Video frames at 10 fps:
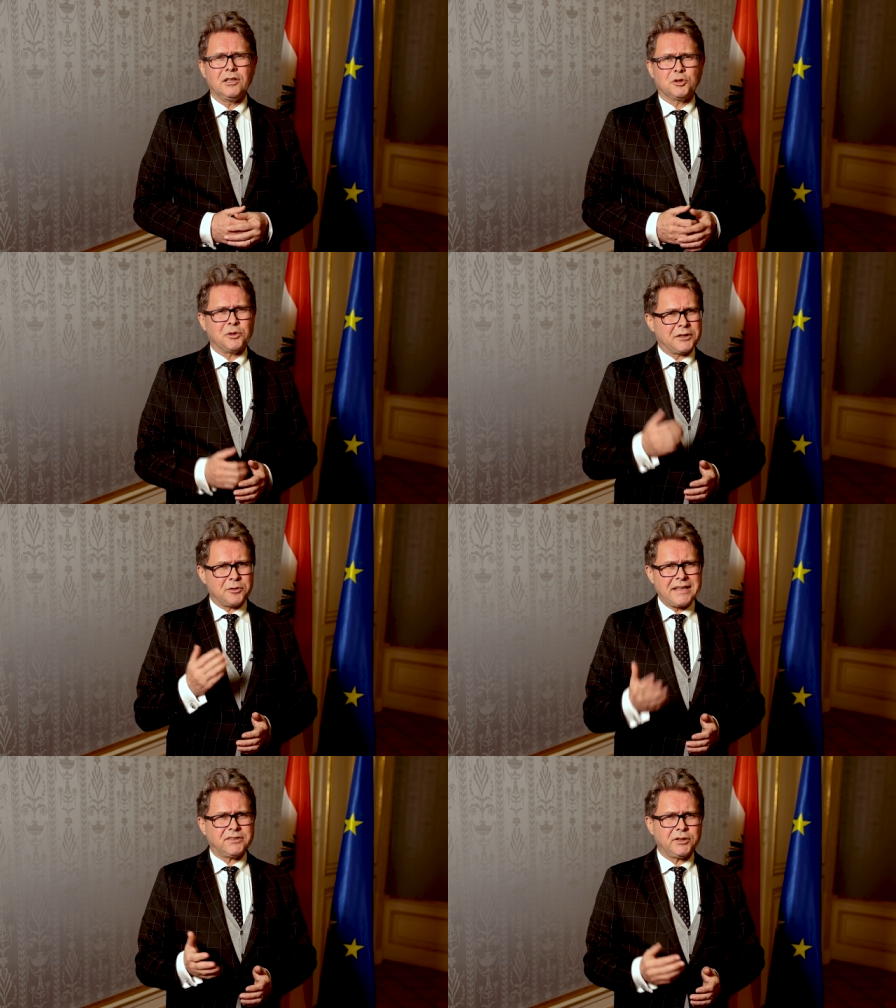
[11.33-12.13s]
to
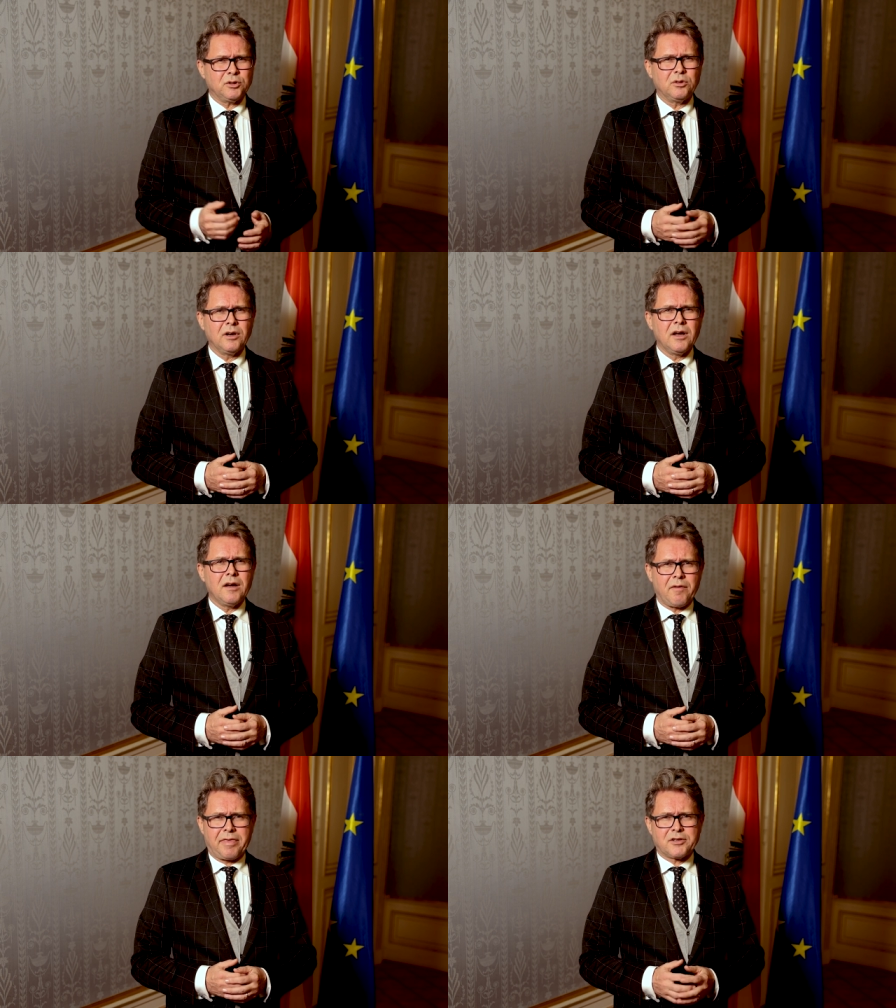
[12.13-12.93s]
address you
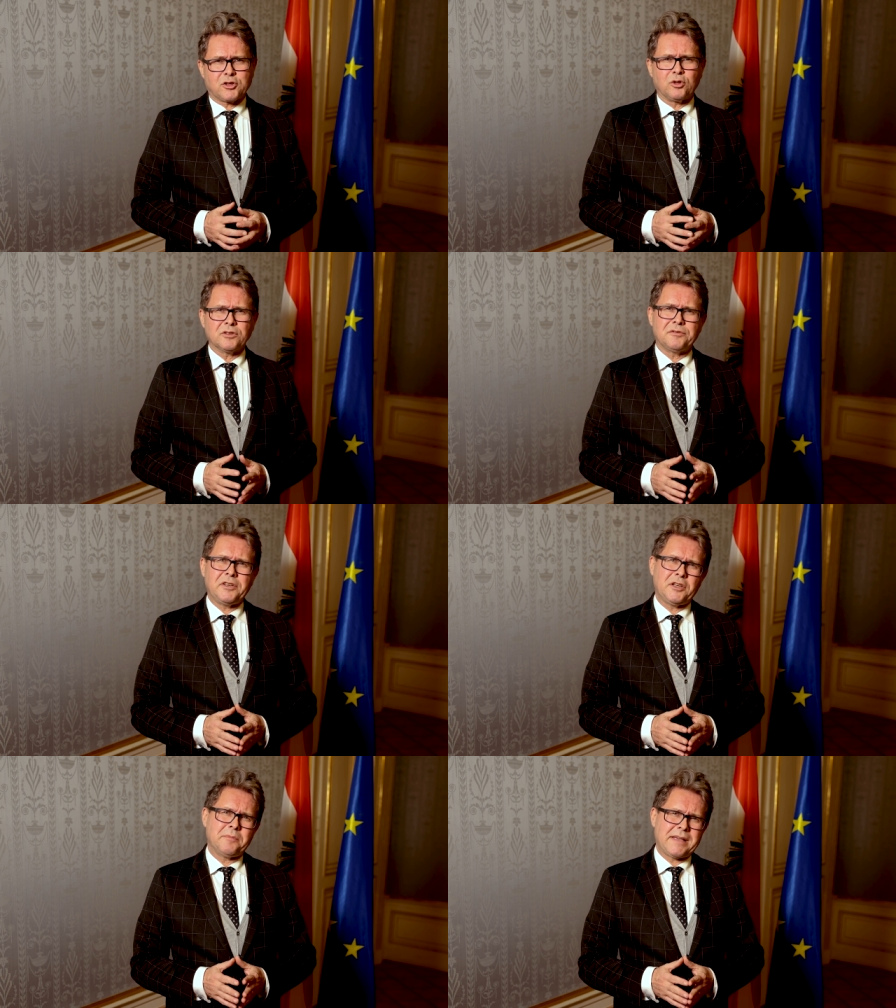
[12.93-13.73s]
with a short
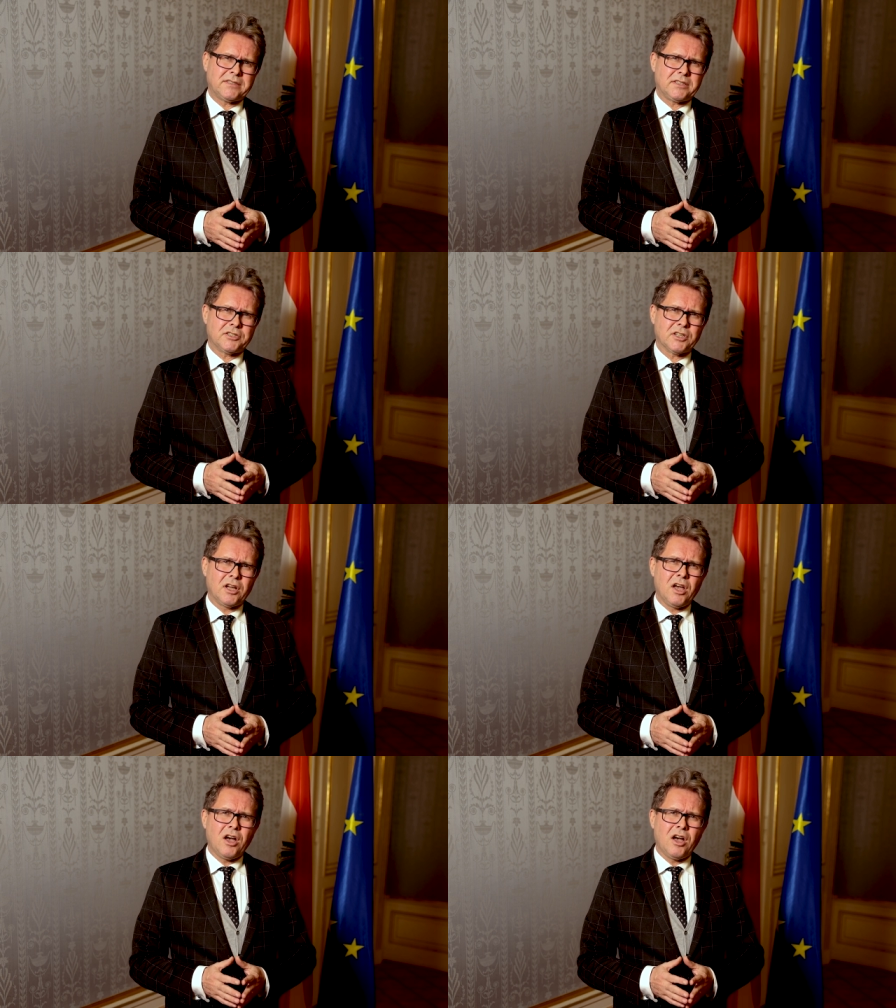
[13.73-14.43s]
video message